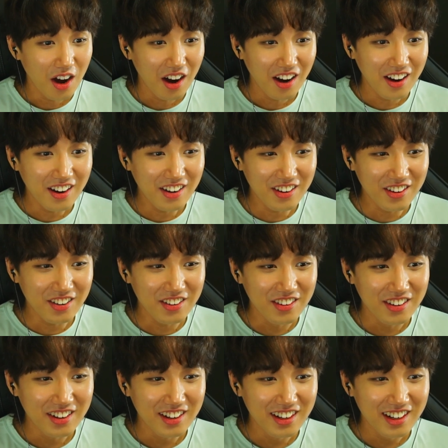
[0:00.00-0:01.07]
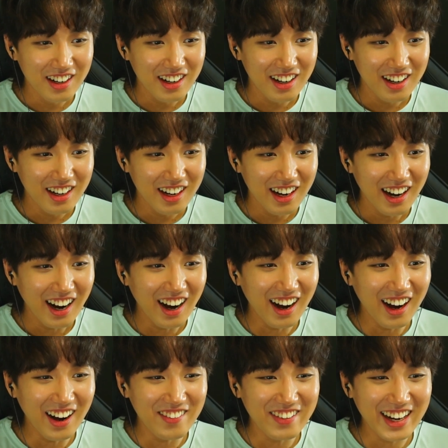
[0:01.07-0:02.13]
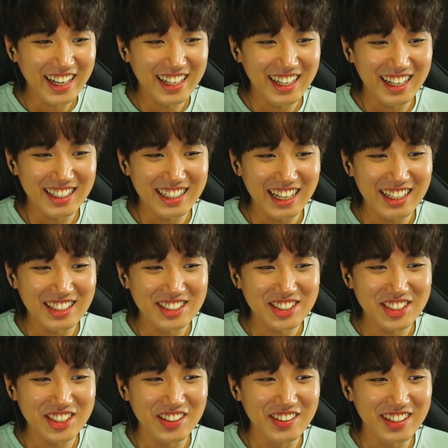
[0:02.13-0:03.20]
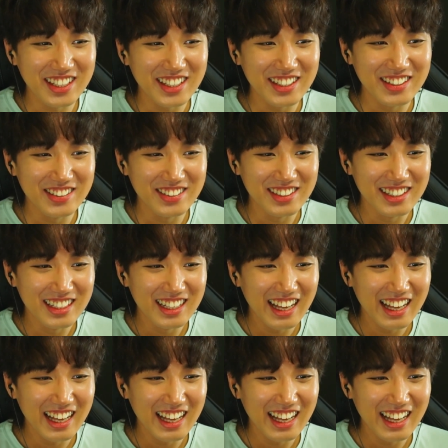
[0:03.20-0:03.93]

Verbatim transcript: Oh! Oh my god, that looks so cute!